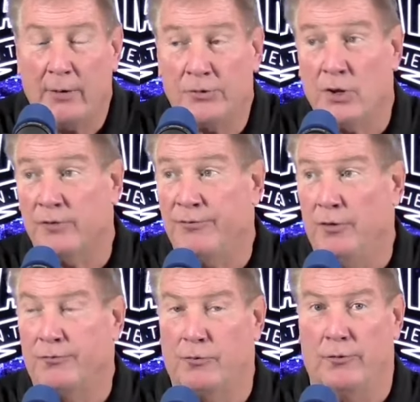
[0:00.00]
He was on the
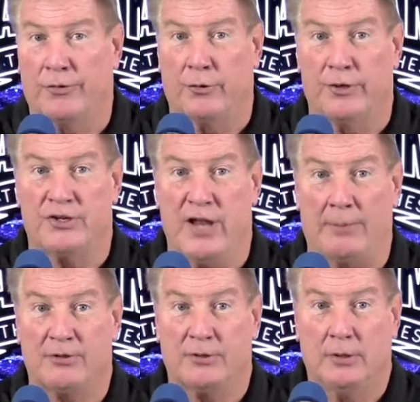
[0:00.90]
field for over 30
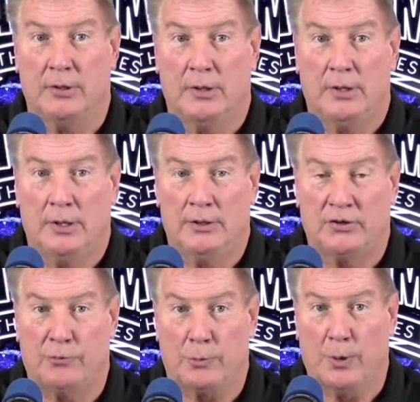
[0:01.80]
snaps in this
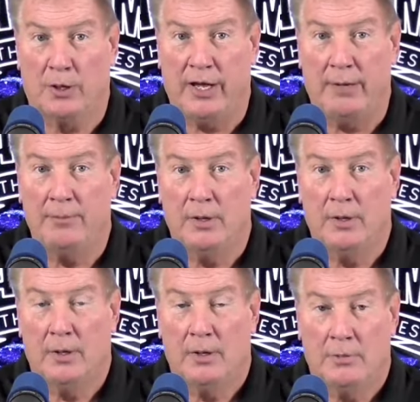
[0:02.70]
football game.
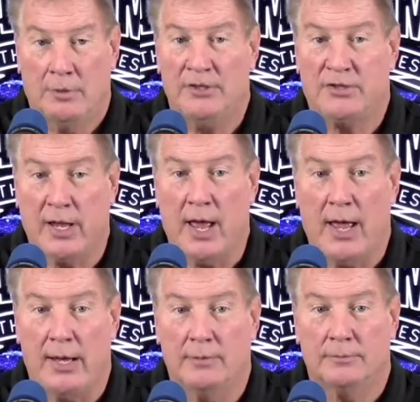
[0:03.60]
He's the guy.